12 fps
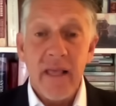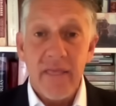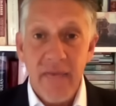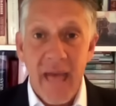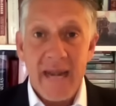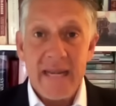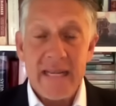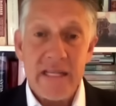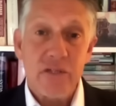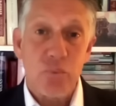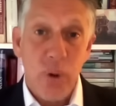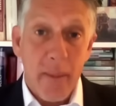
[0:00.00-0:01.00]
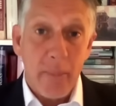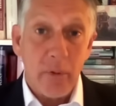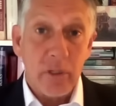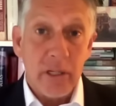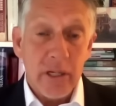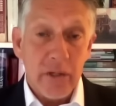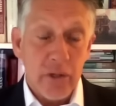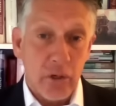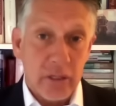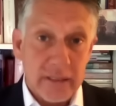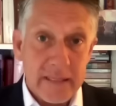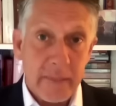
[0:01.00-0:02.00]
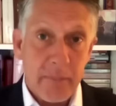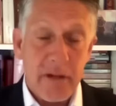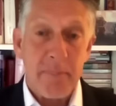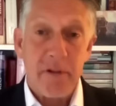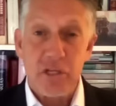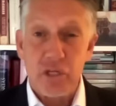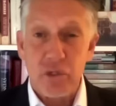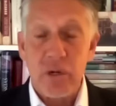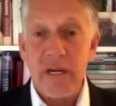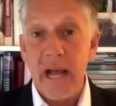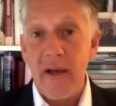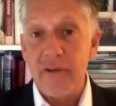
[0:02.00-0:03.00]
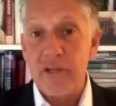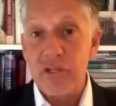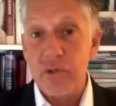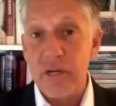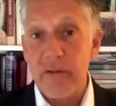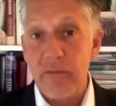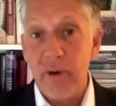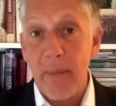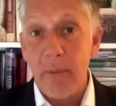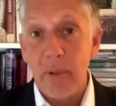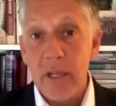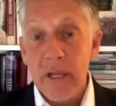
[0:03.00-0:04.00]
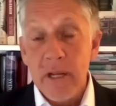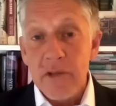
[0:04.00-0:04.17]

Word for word: That is rubble, not a little bit. Bit, but street after street of rubble.